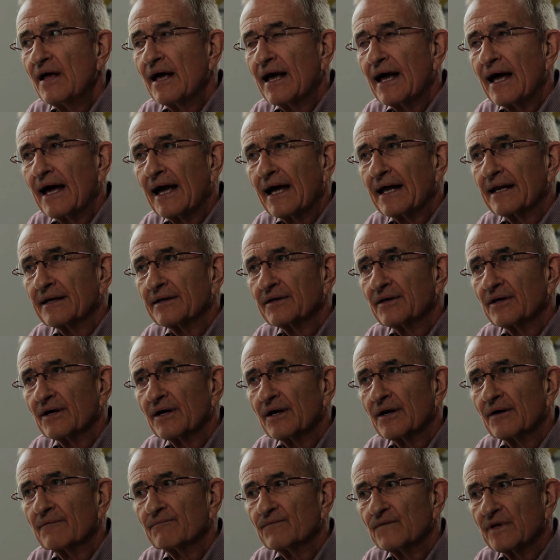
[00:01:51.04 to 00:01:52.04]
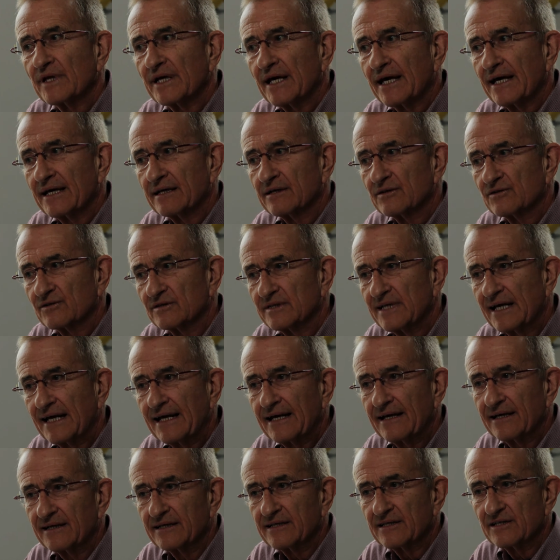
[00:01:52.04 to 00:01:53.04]
And
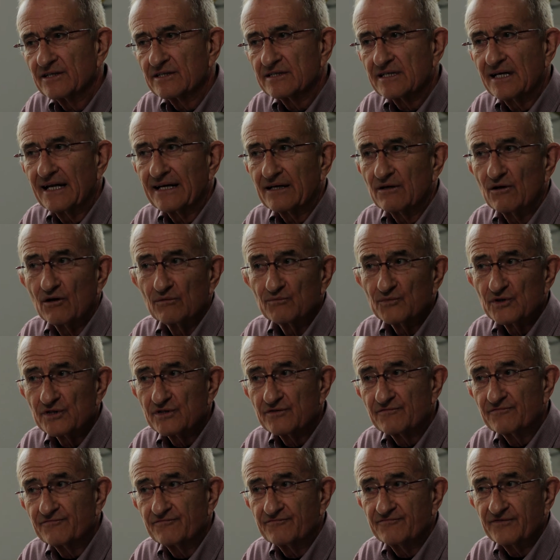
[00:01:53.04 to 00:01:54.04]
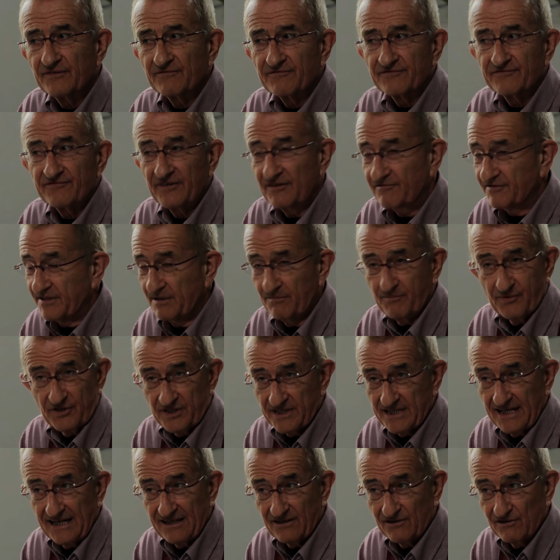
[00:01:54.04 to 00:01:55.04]
today it is like almost
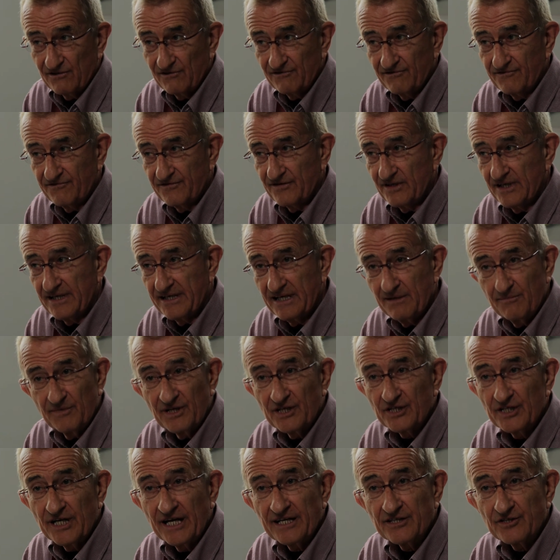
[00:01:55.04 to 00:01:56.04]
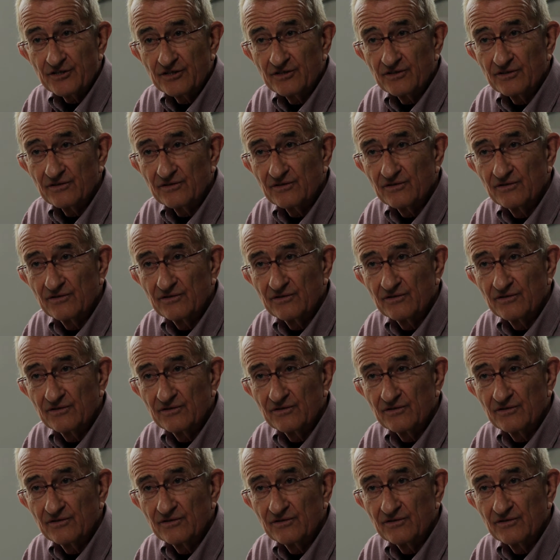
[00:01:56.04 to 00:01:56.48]
50% of immigration.